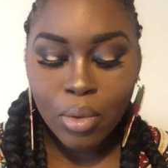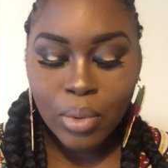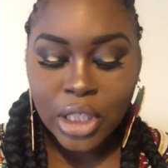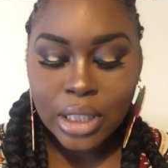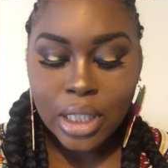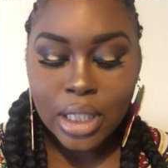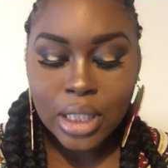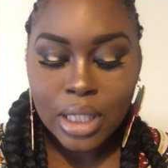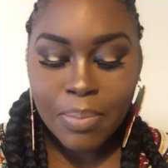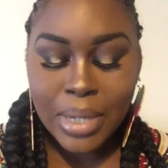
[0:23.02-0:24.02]
which
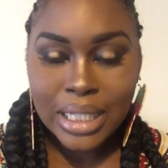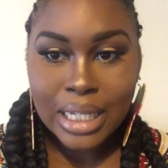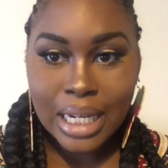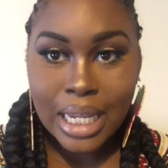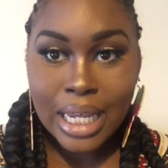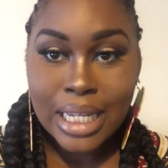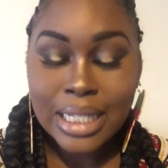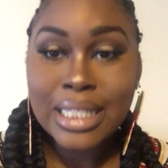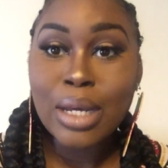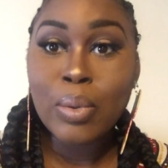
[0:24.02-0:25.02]
is basically a
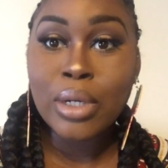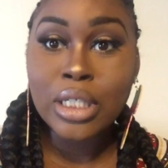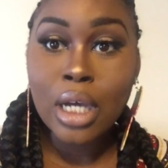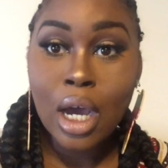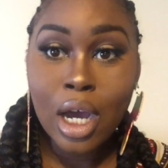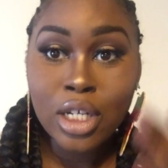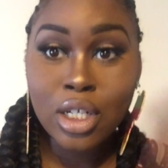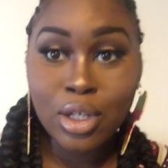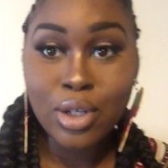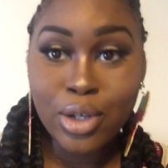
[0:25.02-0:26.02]
sandwich
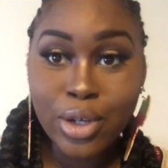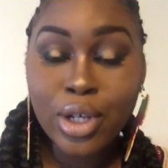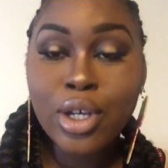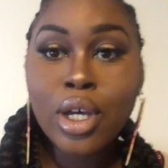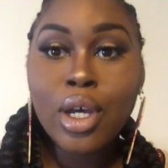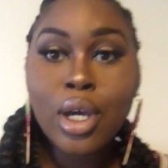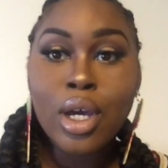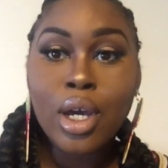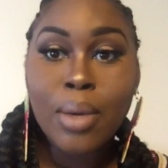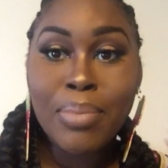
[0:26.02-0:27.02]
eyeshadow look,
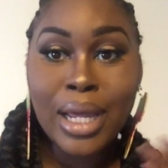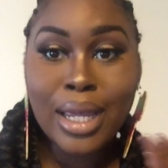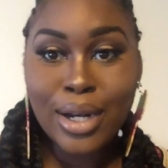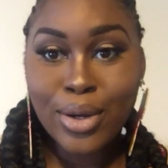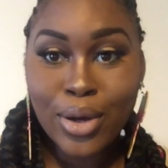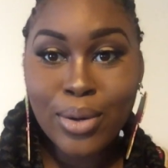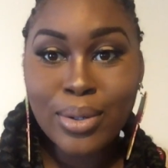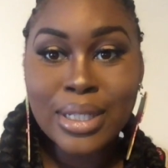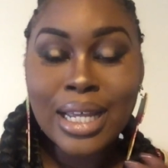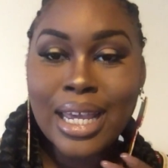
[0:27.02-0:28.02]
black and
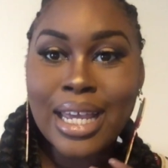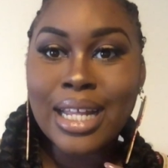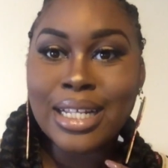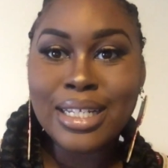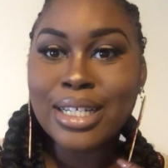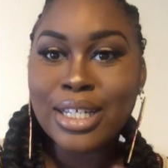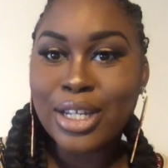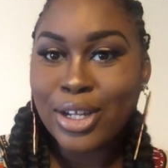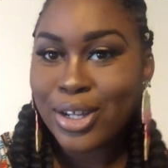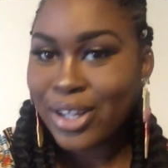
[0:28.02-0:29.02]
gold, and you
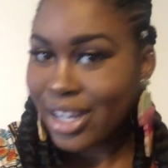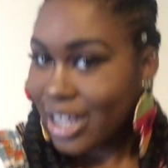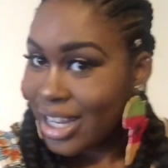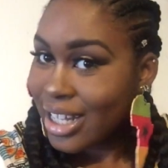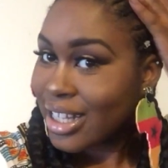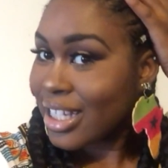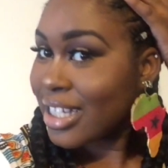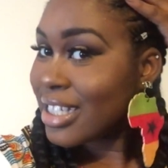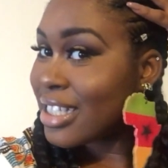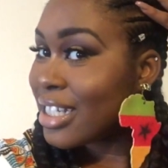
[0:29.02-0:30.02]
know,
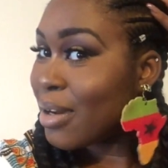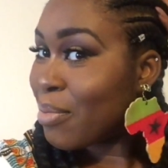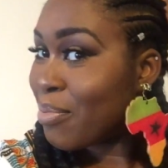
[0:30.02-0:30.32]
this